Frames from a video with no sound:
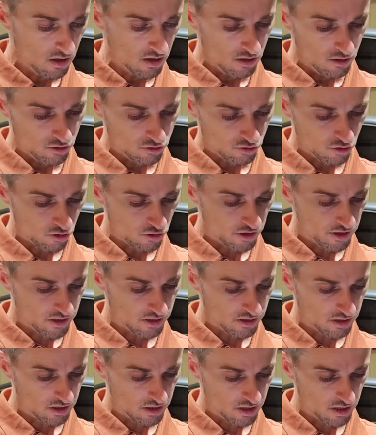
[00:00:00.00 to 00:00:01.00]
So you can
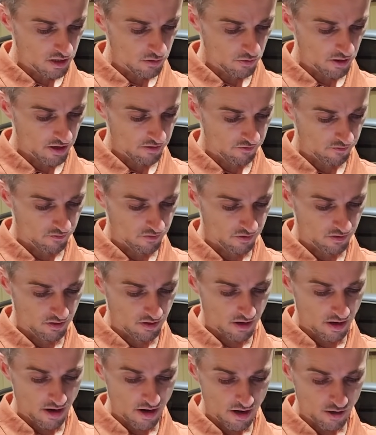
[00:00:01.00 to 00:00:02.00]
see here we have
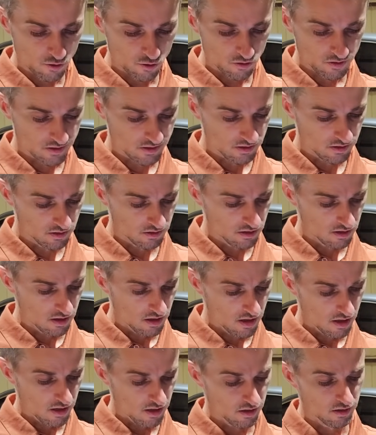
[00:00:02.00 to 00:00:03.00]
errors
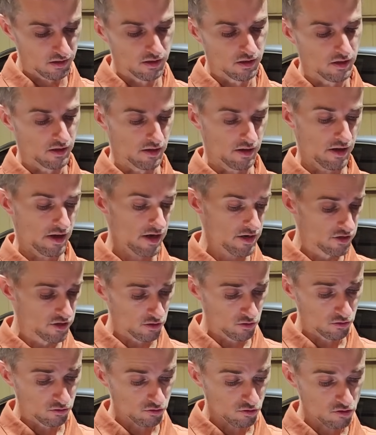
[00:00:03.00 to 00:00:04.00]
in the engine
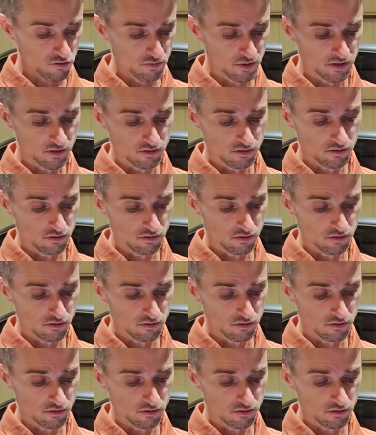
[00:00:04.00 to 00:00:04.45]
control limit,